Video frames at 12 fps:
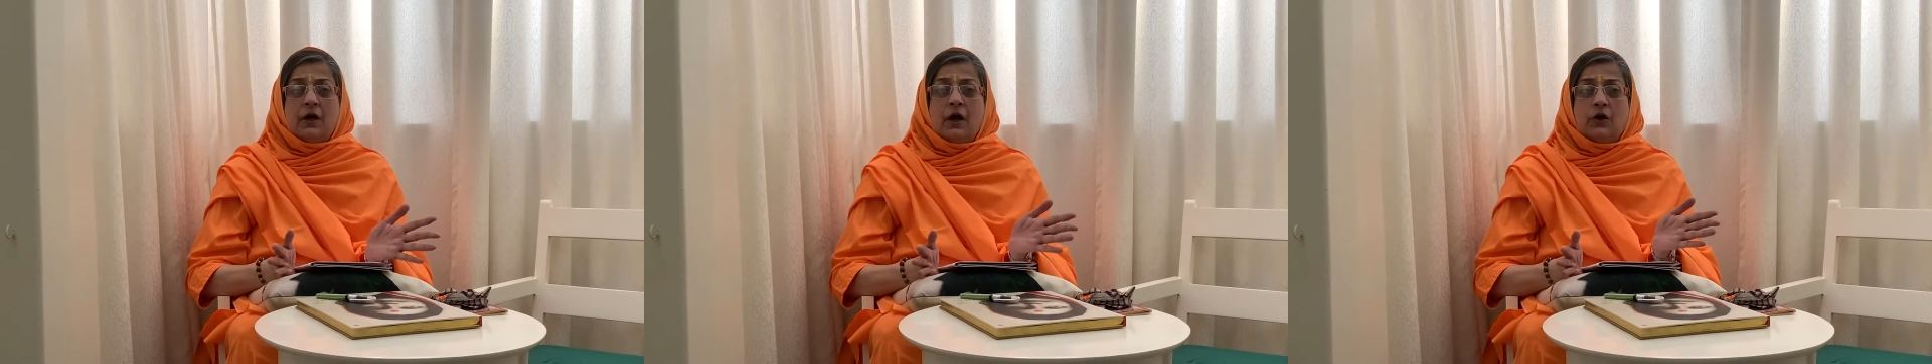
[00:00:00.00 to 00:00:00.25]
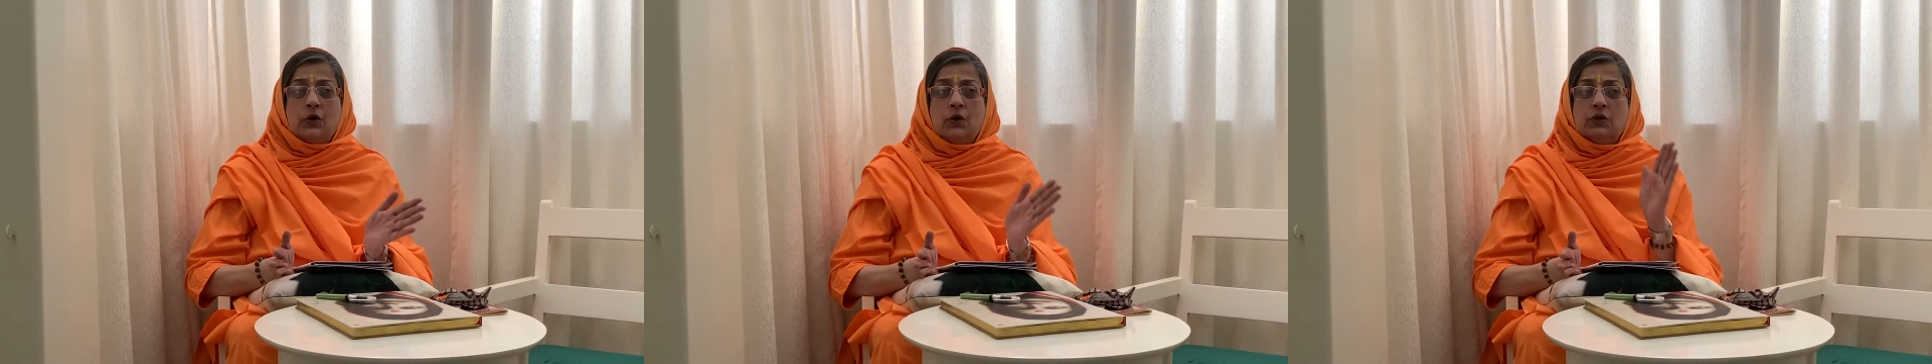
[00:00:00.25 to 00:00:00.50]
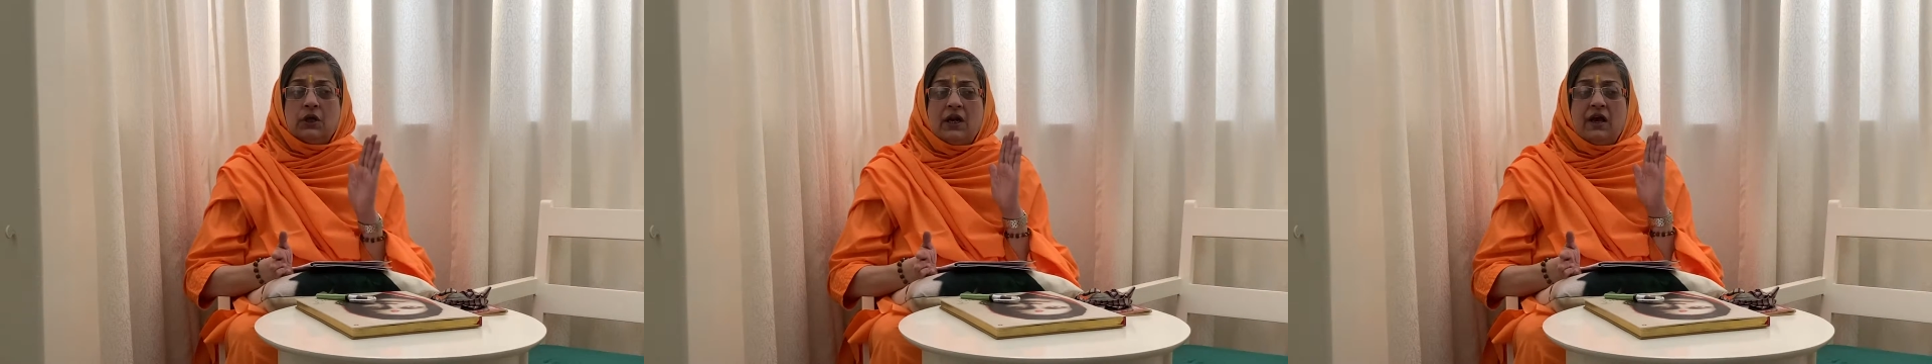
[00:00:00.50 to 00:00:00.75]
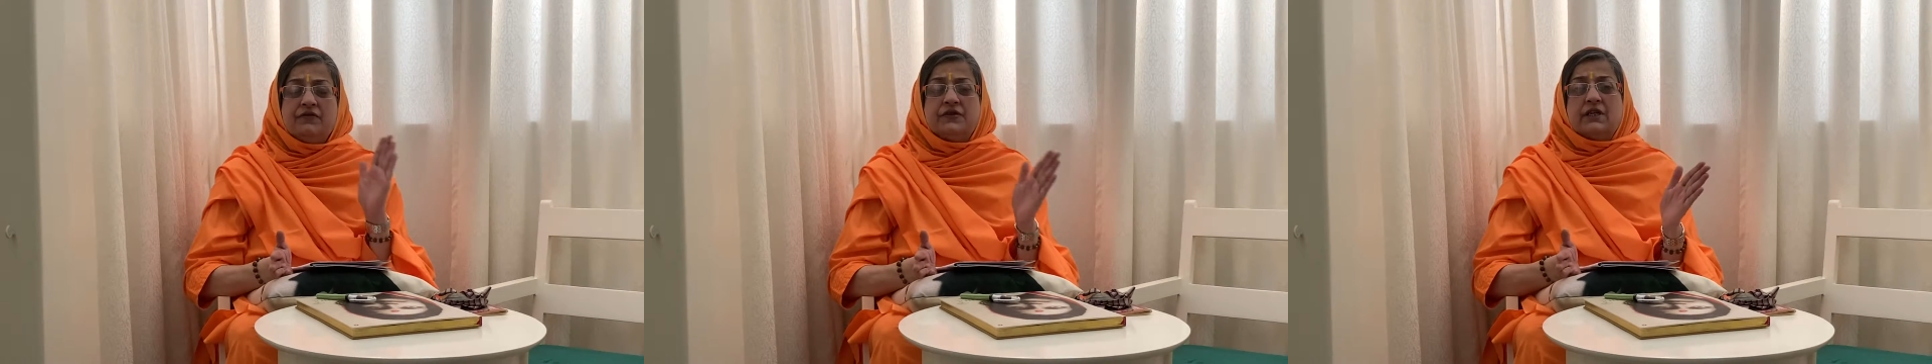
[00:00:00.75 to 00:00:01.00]
You know, the
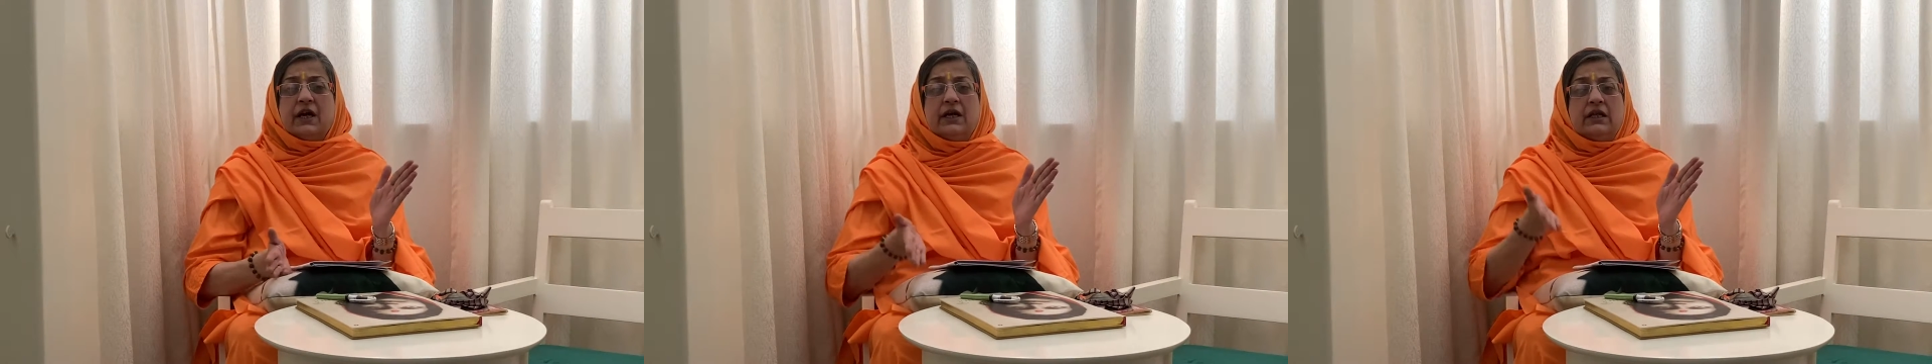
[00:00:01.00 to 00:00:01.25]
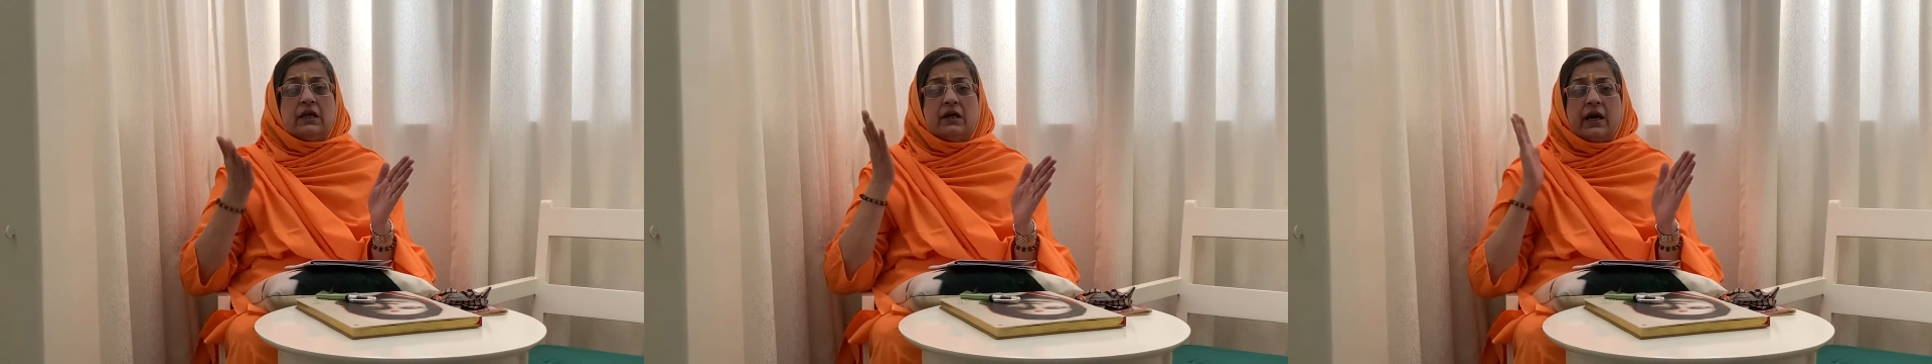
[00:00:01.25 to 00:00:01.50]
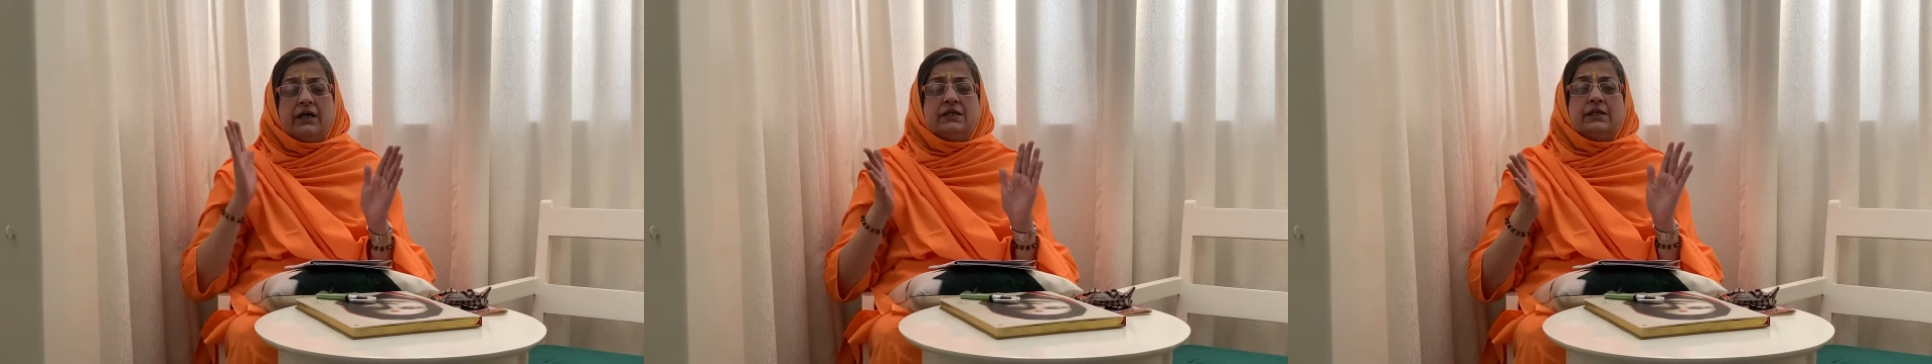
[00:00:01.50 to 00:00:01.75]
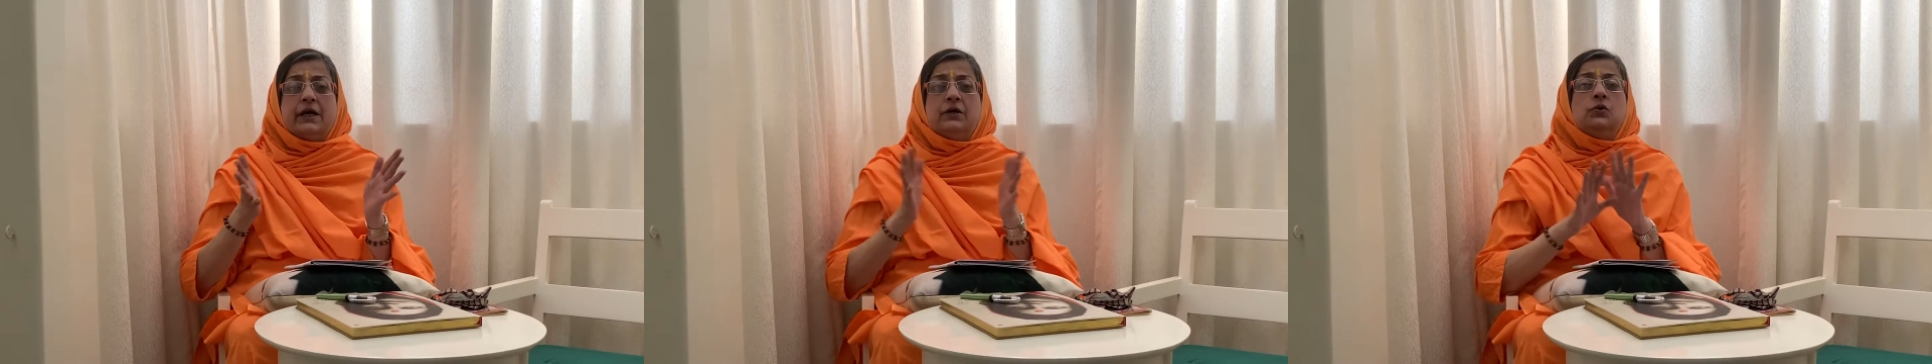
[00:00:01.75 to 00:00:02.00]
left side and the right
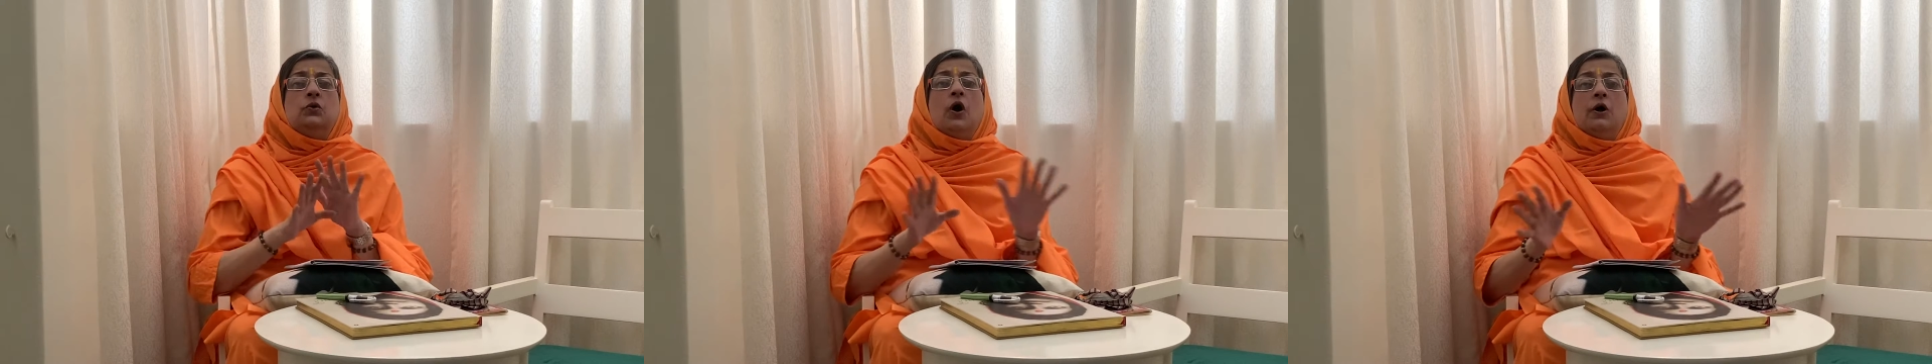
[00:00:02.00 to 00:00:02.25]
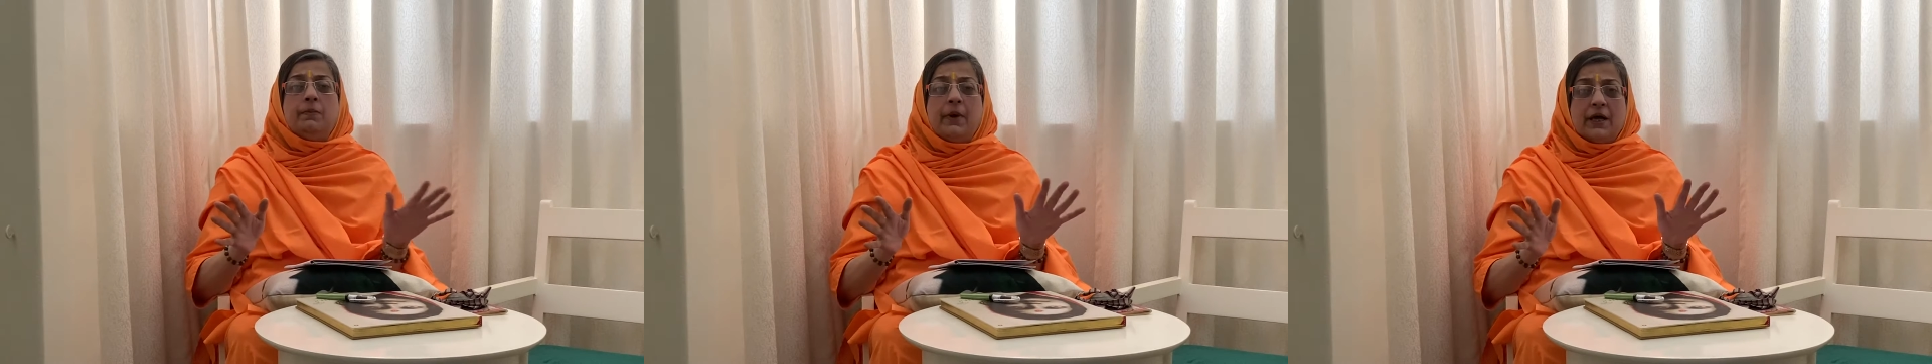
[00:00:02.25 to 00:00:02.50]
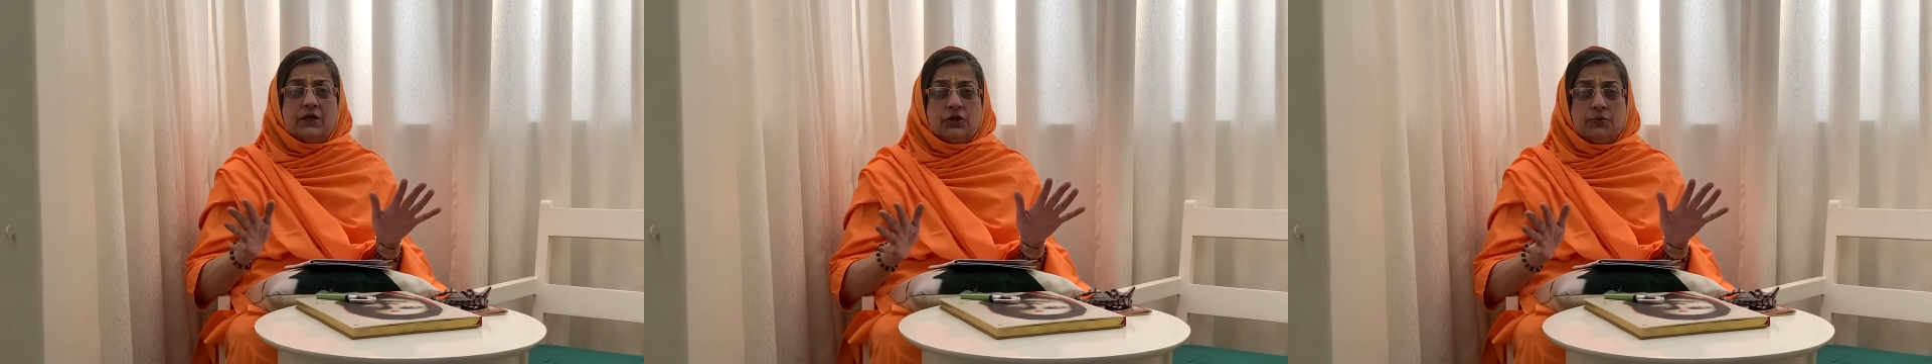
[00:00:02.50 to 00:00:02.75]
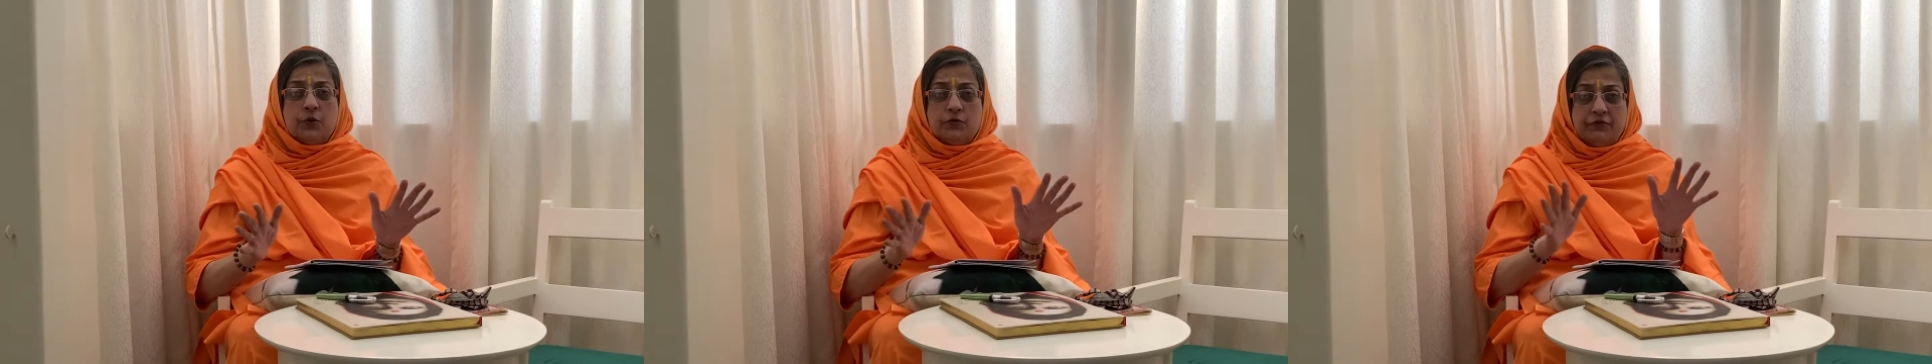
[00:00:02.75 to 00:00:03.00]
side do not
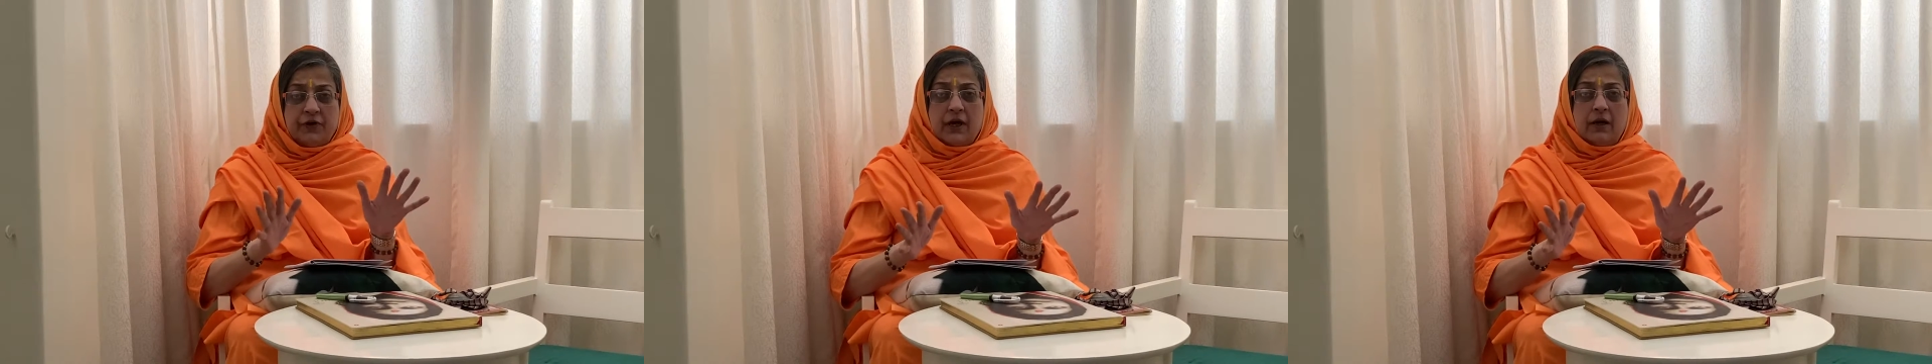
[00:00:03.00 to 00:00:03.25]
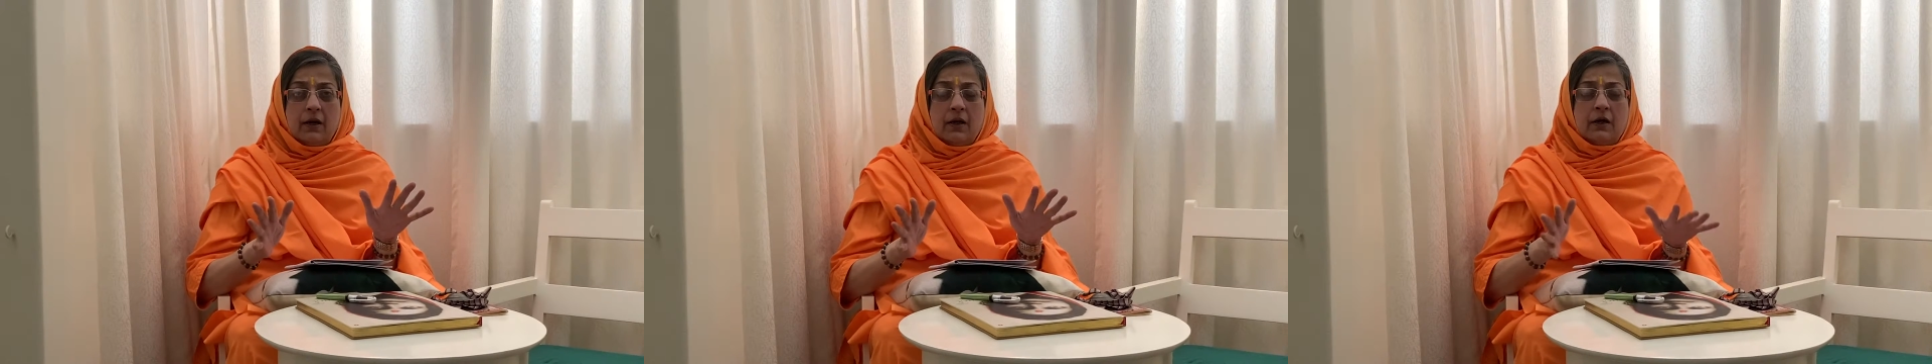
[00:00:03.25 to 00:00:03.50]
match profile.